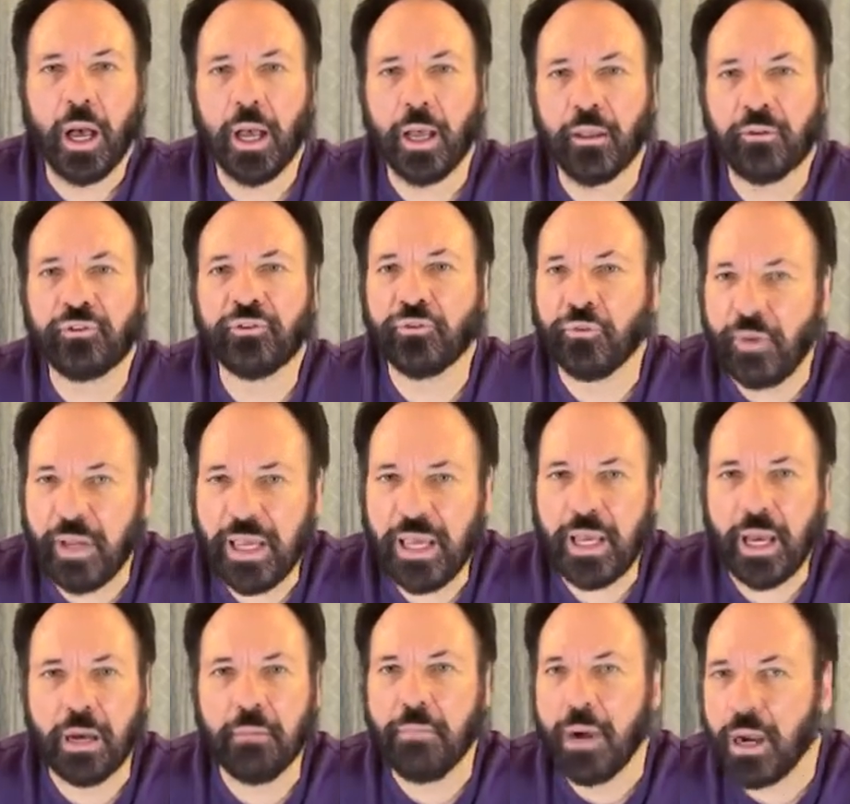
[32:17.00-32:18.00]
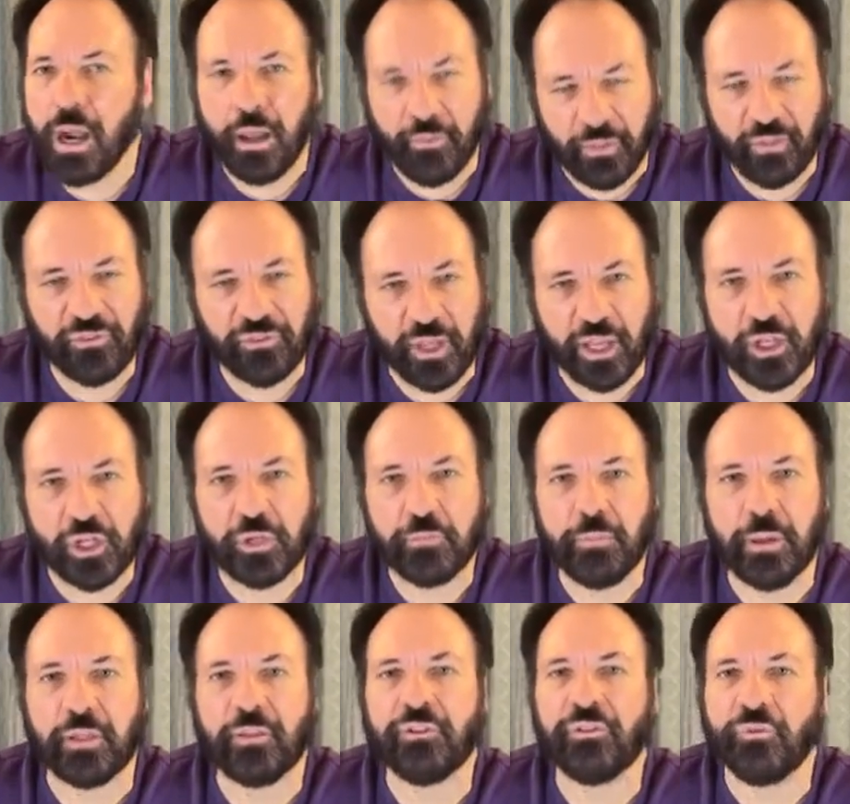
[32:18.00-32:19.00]
uh, three, among other
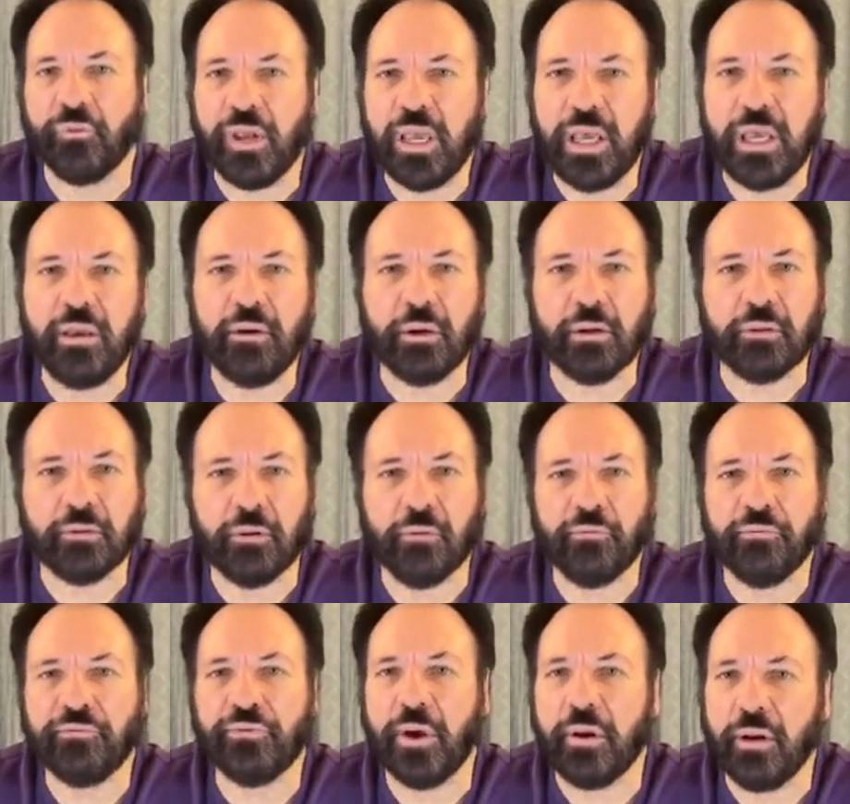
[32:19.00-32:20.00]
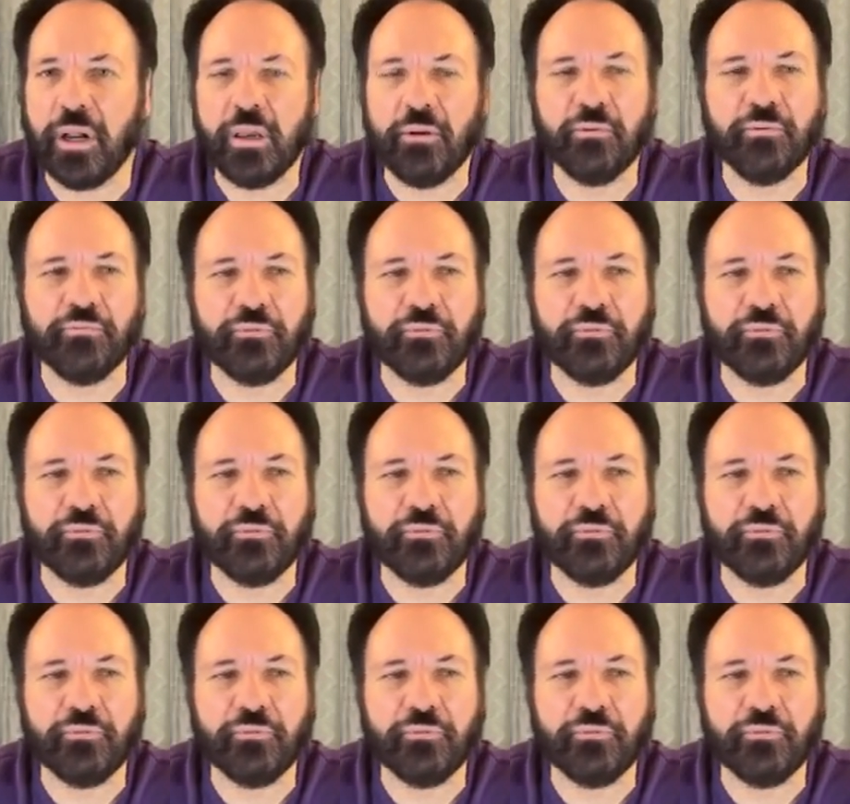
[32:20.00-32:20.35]
things, but three very,